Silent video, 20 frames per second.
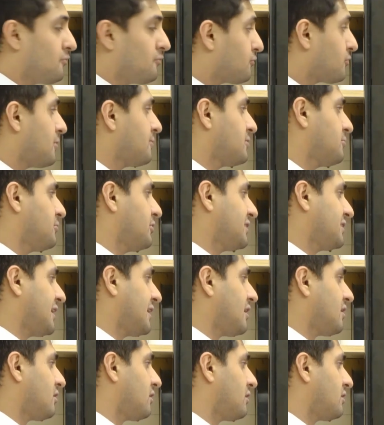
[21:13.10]
from the birth
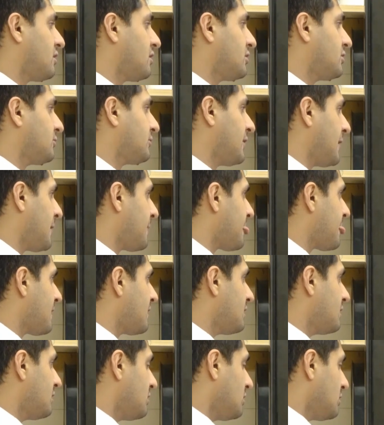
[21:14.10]
canal or not, okay?
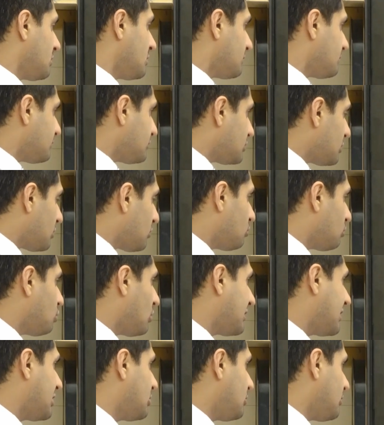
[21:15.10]
So
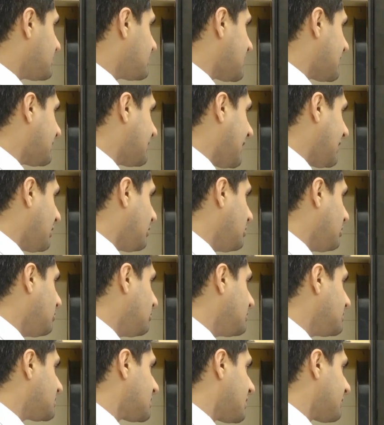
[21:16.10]
what they do is that they
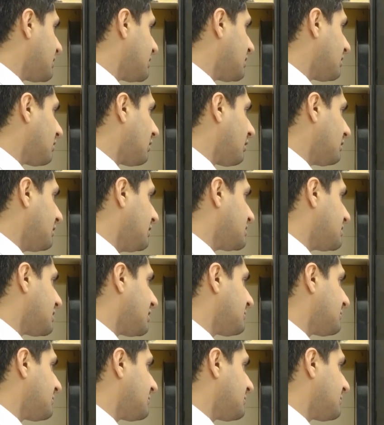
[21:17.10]
use something called this